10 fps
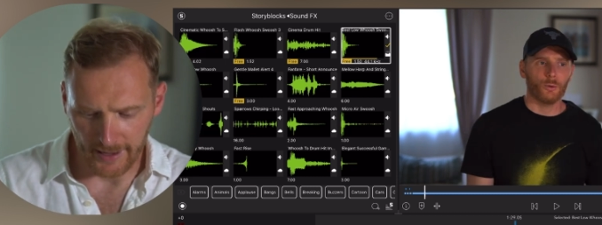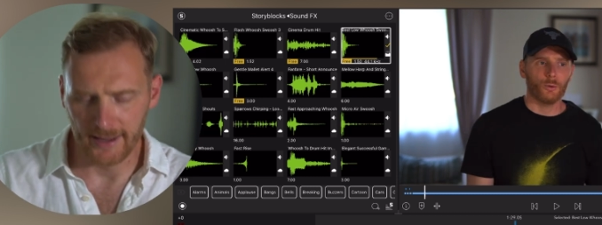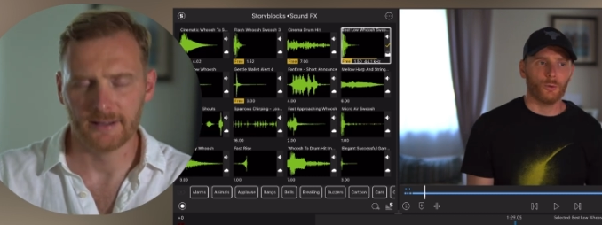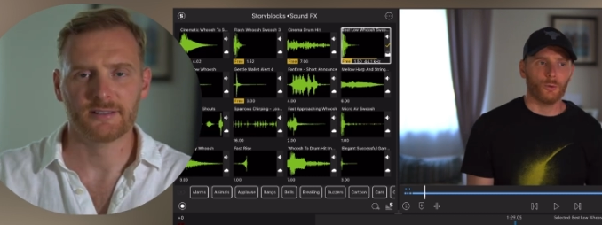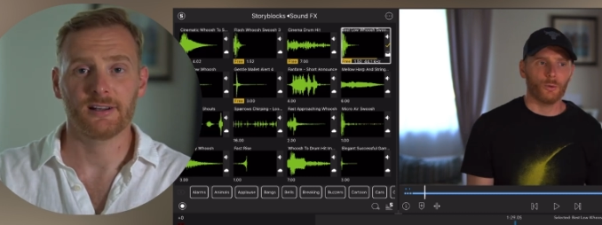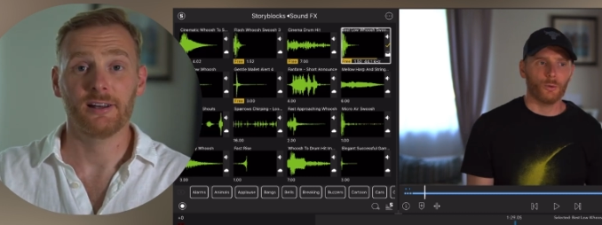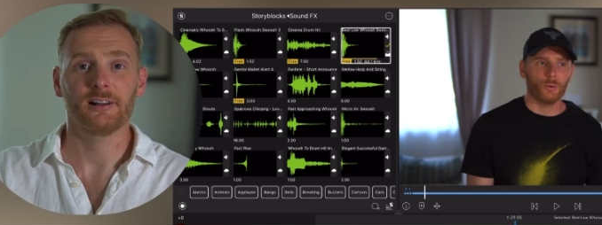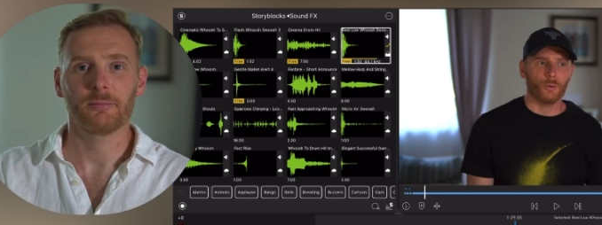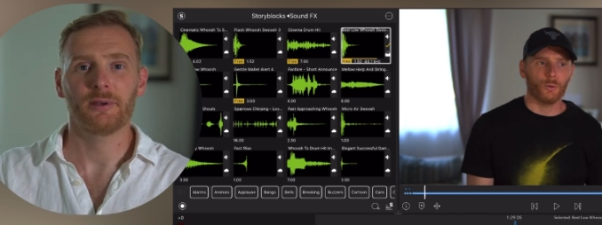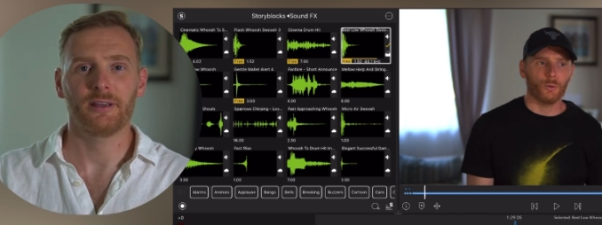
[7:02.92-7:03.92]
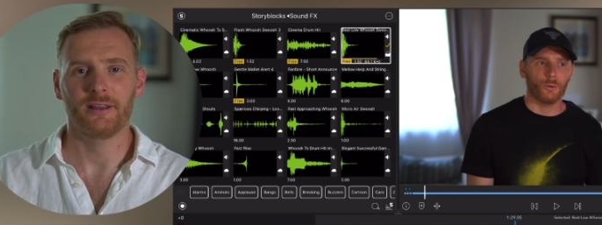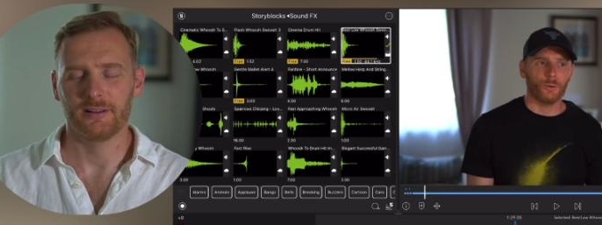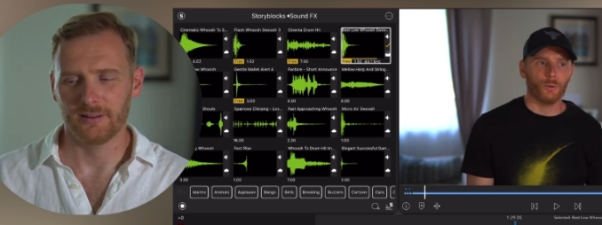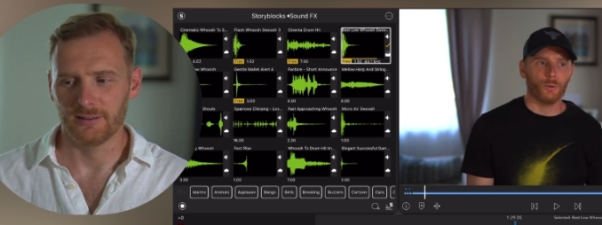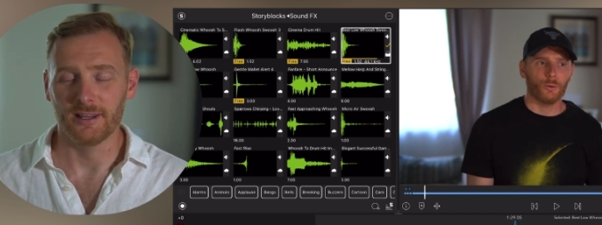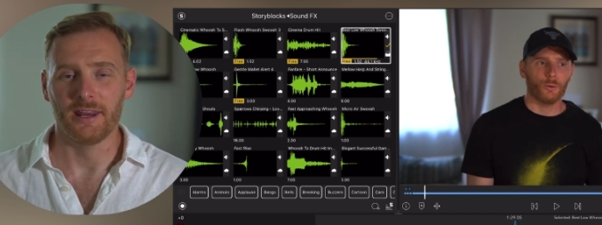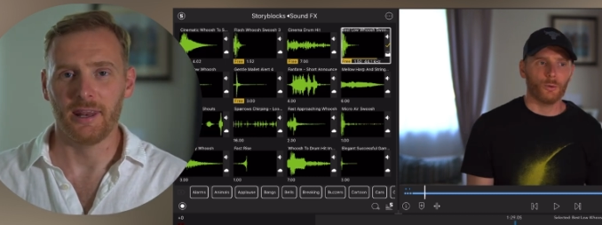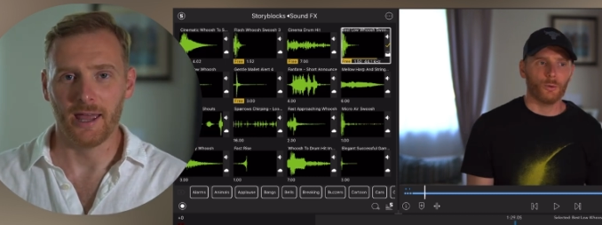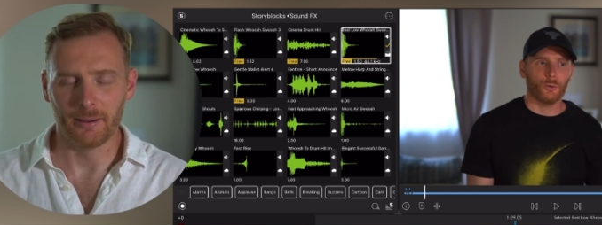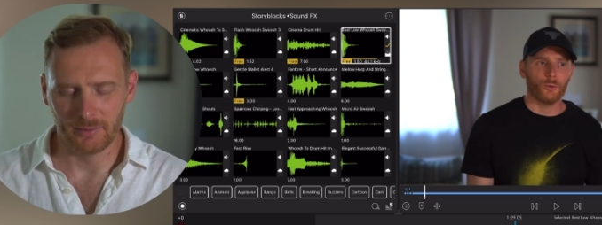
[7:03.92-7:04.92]
Speaker 1: adds a little bit
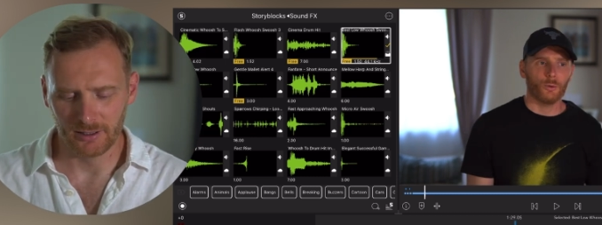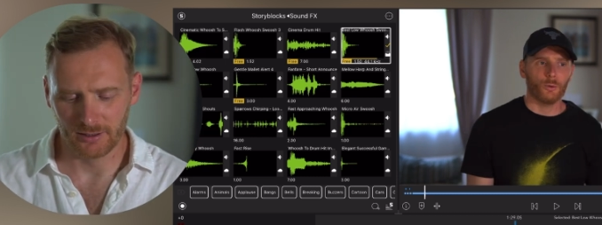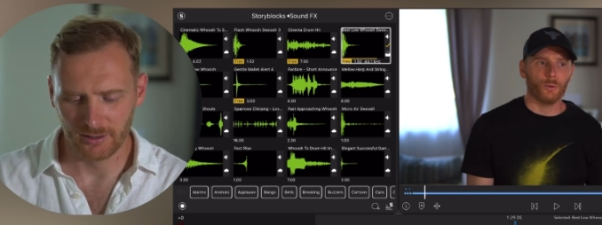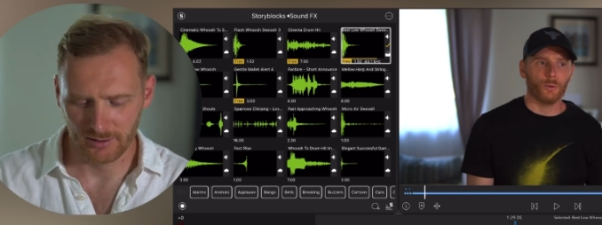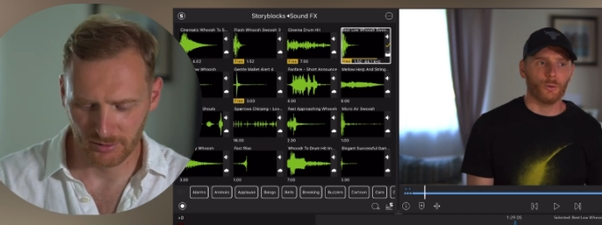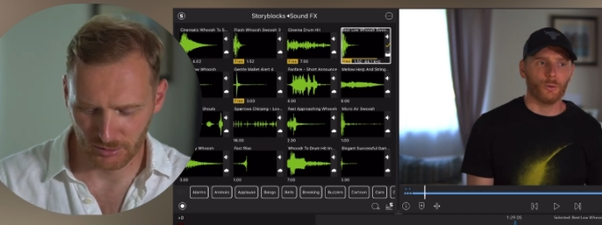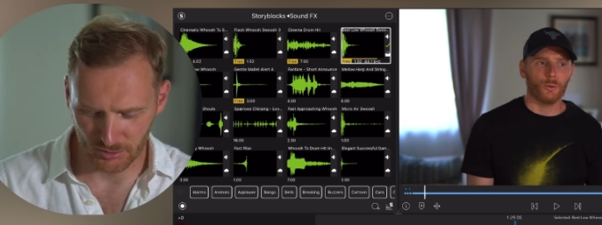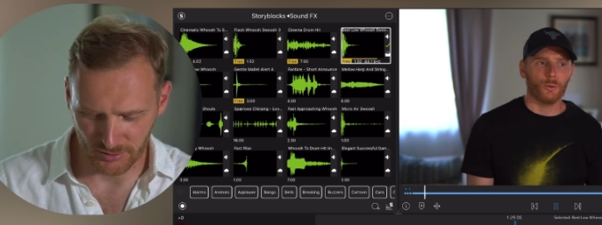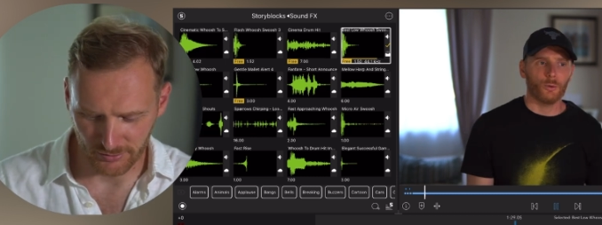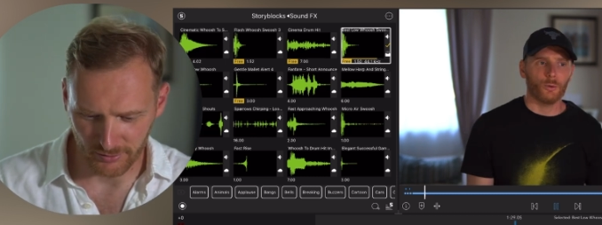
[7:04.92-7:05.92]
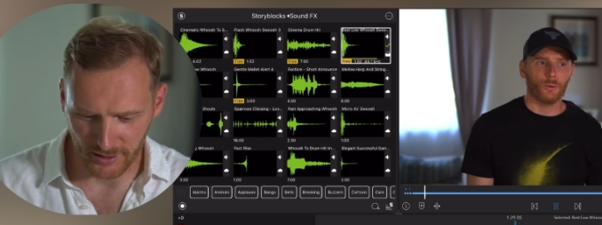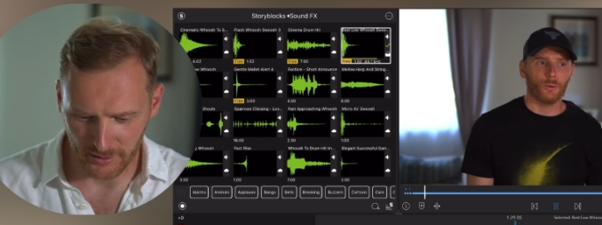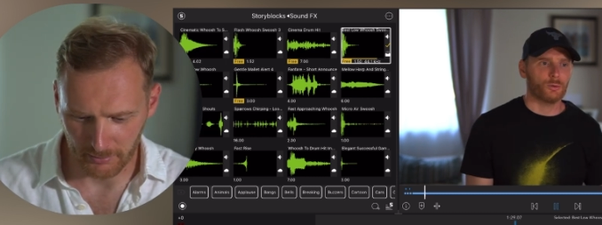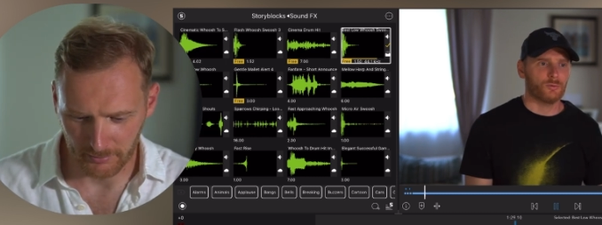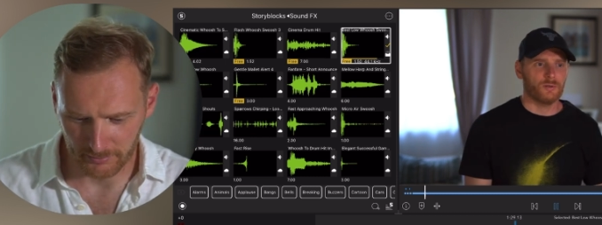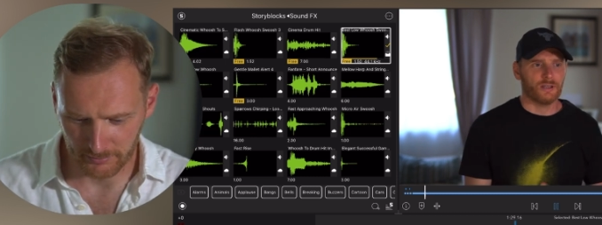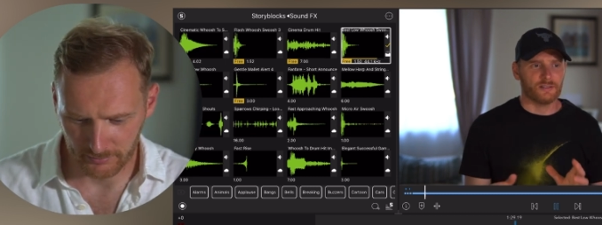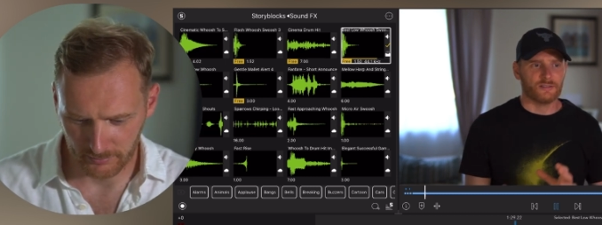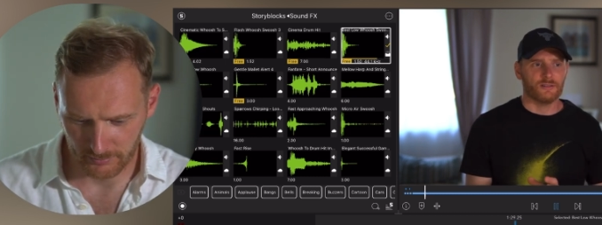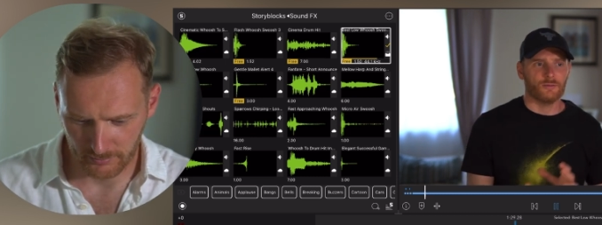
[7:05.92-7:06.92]
dynamic to the frame. We can
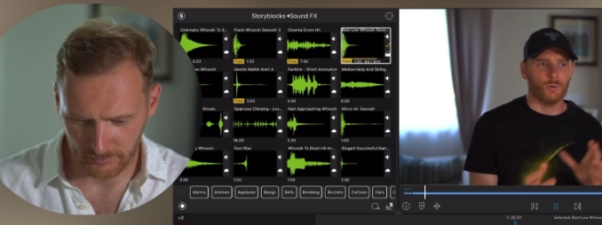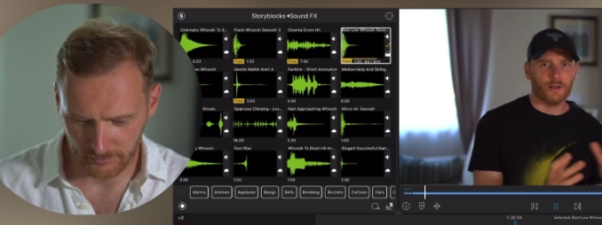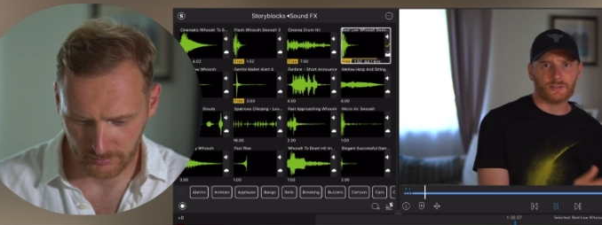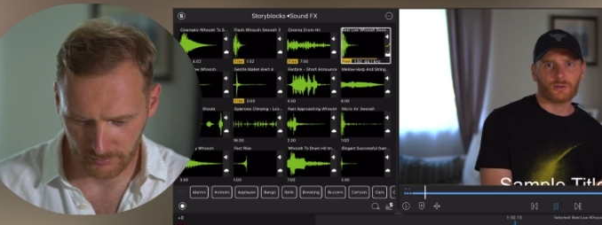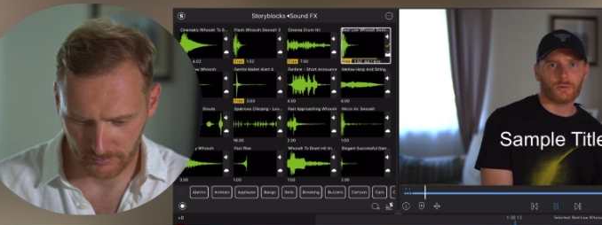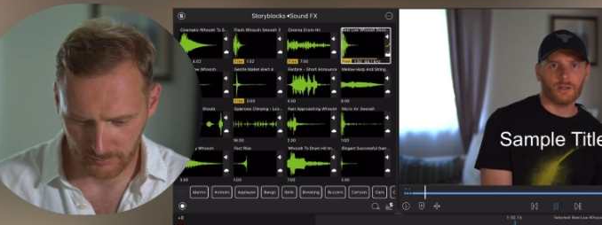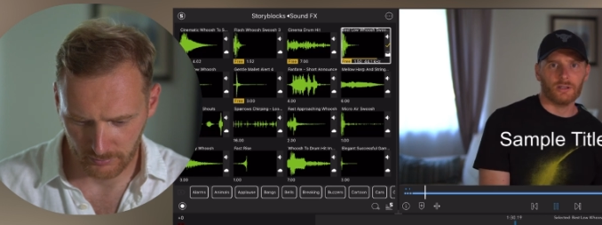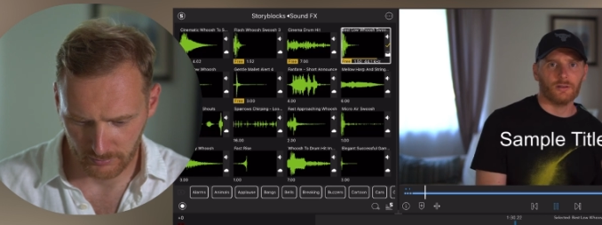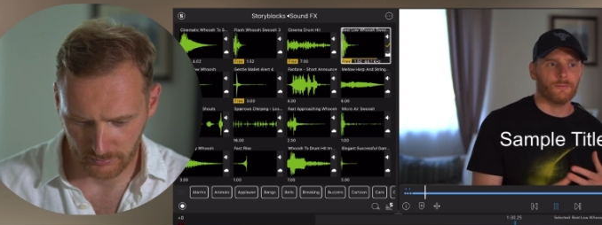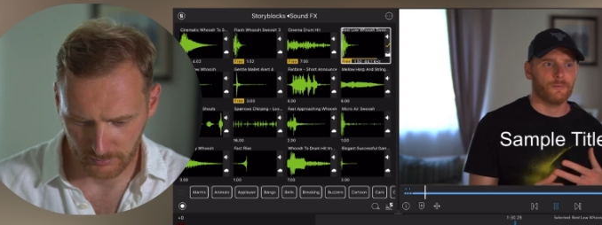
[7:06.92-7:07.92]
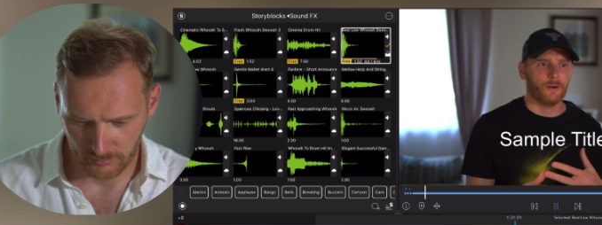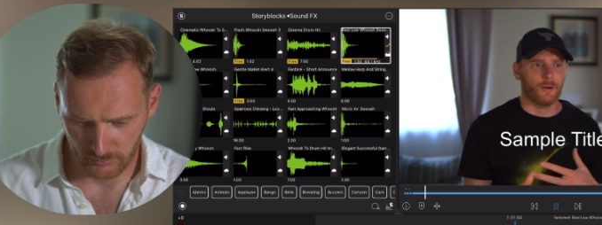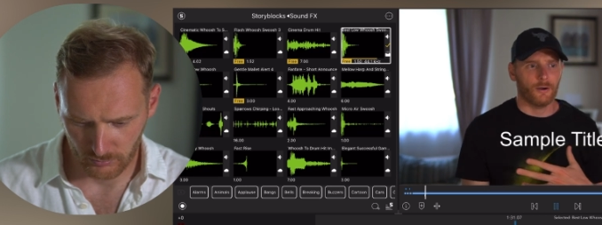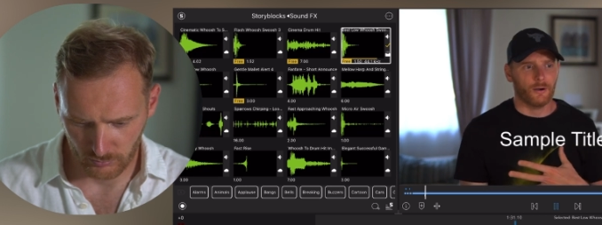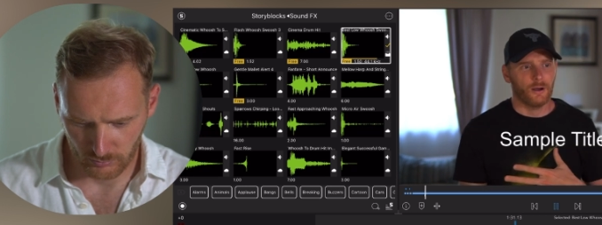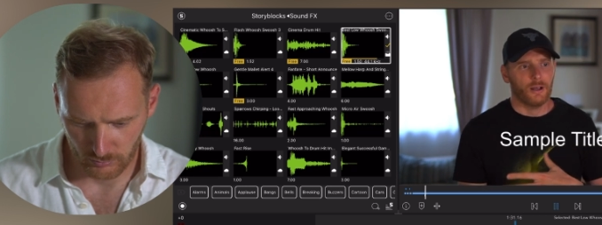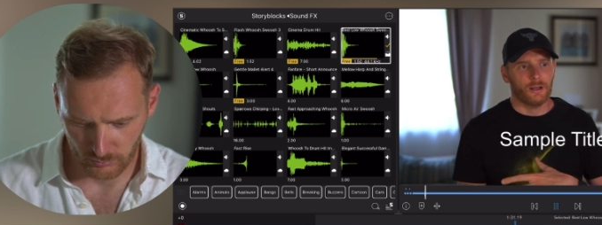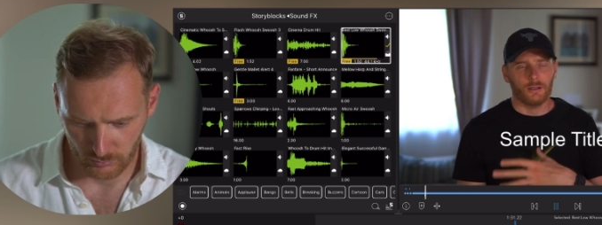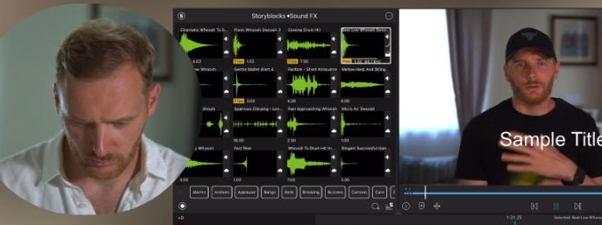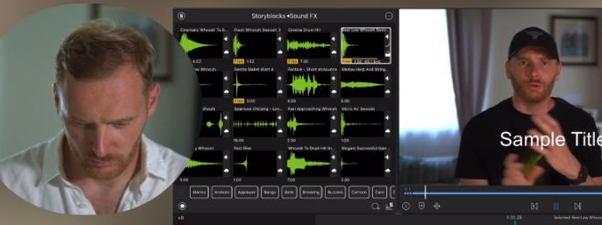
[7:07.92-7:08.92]
see one screen if we're
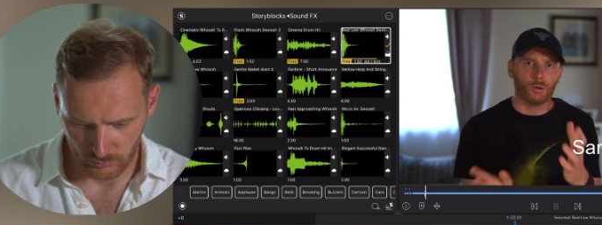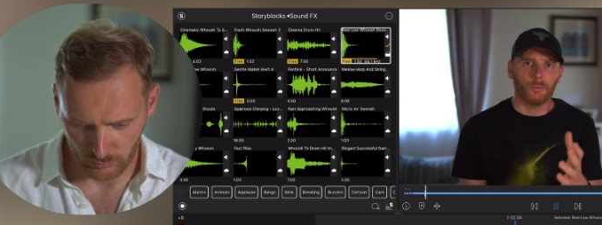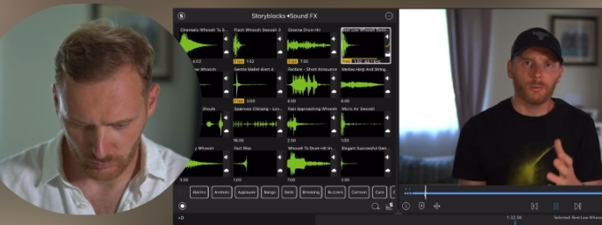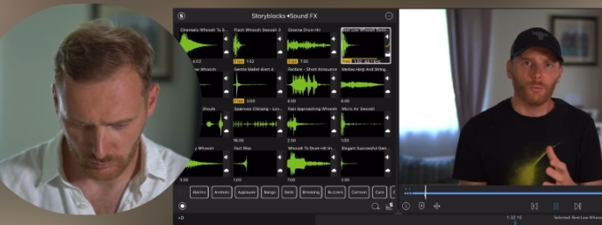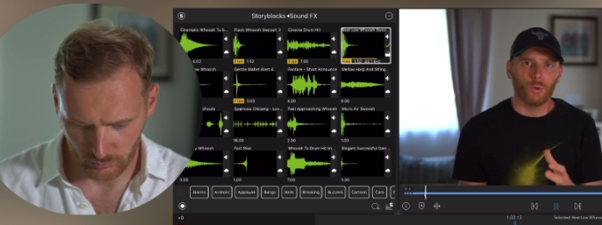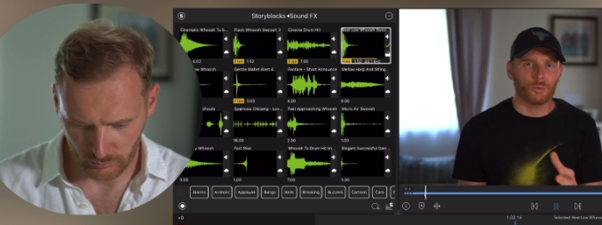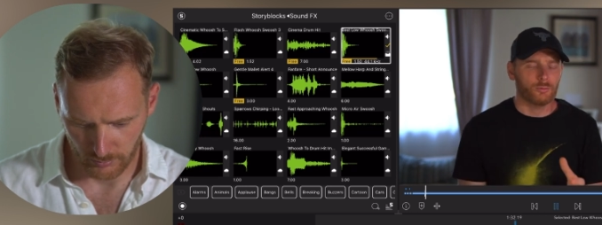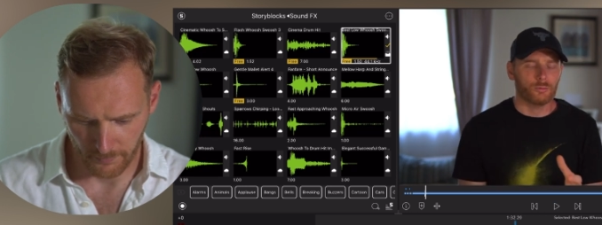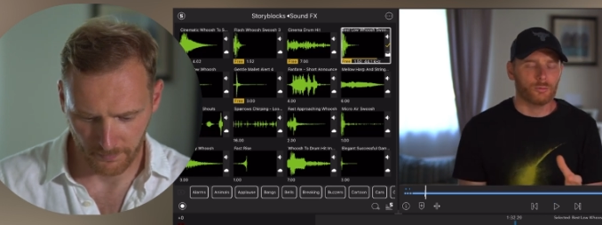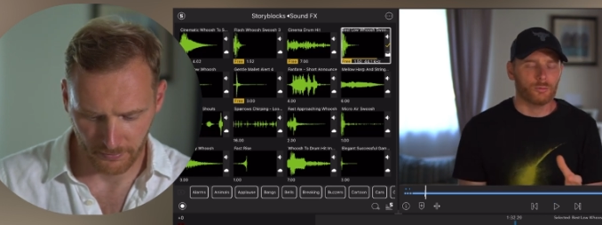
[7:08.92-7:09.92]
in normal mode.